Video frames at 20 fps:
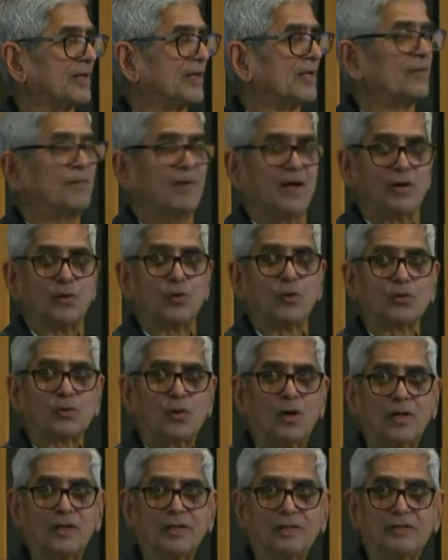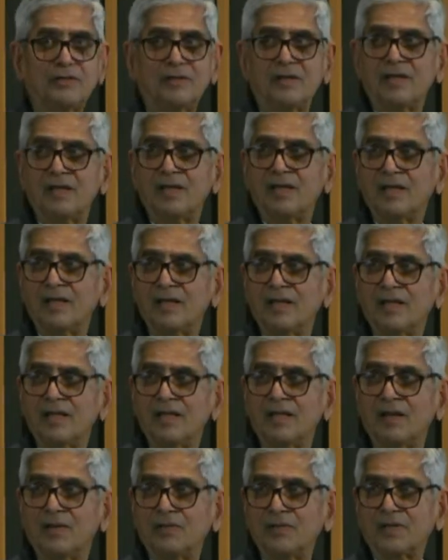a well-known college
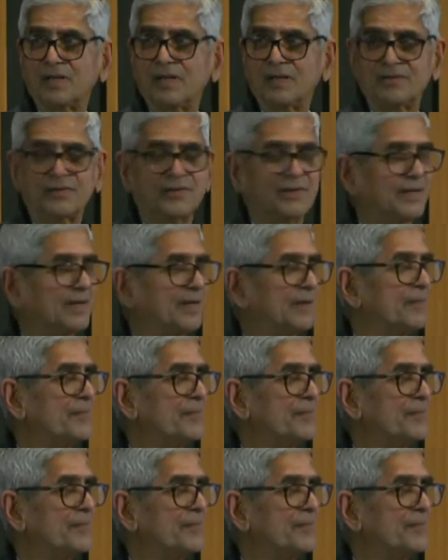of the country.